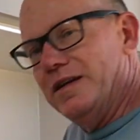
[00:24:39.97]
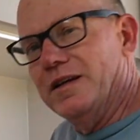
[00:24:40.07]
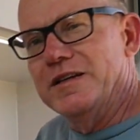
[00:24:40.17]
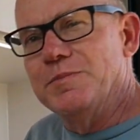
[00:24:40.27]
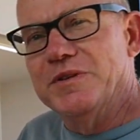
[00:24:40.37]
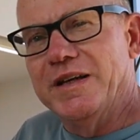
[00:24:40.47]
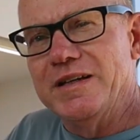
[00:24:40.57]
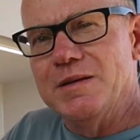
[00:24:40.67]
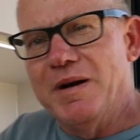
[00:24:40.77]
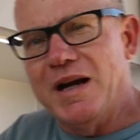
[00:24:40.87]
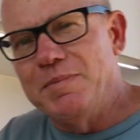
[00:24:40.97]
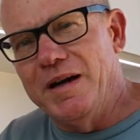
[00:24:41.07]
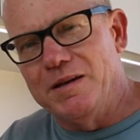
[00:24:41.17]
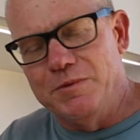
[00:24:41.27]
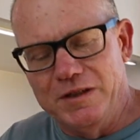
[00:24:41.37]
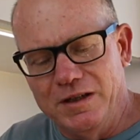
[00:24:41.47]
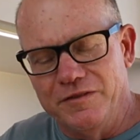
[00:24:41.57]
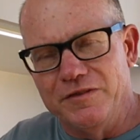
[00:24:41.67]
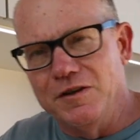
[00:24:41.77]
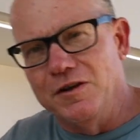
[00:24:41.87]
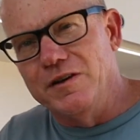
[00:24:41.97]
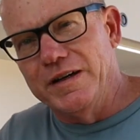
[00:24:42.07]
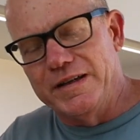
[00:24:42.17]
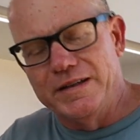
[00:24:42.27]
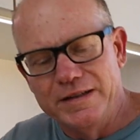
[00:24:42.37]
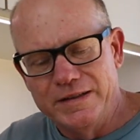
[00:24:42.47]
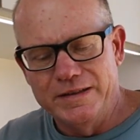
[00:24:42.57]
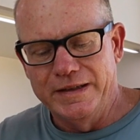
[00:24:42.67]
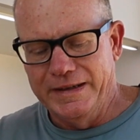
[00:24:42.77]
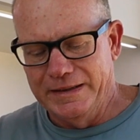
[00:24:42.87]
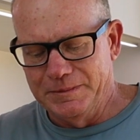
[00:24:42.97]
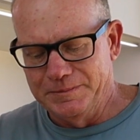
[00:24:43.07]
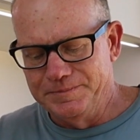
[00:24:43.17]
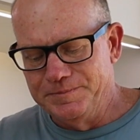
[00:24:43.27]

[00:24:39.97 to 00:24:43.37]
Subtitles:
you know, you put that in your backpack when you go for a hike. I